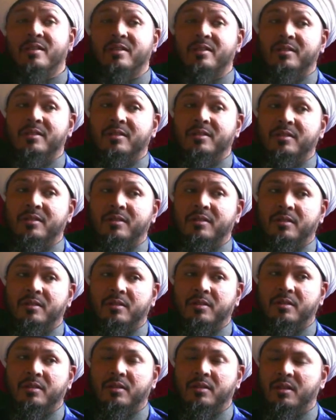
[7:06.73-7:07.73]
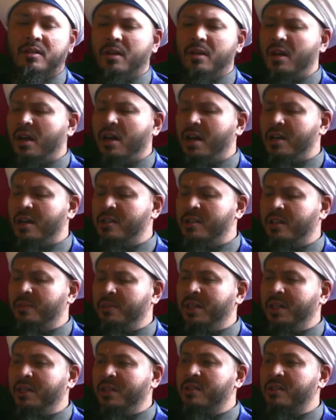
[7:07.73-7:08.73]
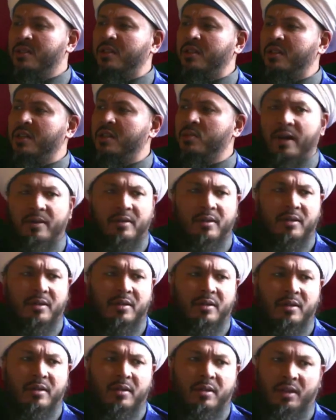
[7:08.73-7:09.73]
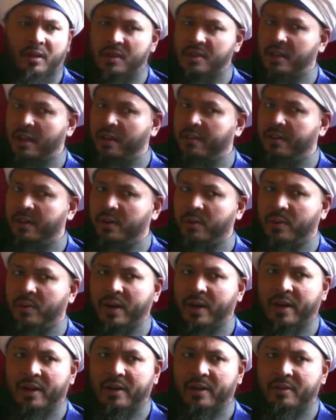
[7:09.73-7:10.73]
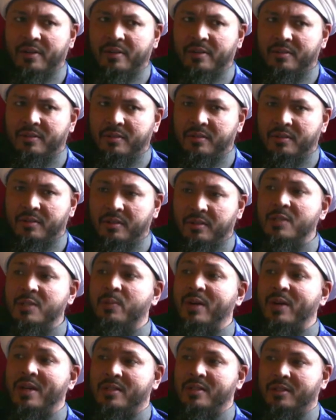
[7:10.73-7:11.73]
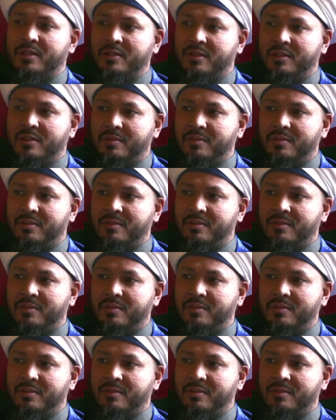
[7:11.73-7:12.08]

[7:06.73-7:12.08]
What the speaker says: Nazir. Hazir means he is where? He is everywhere. He is present.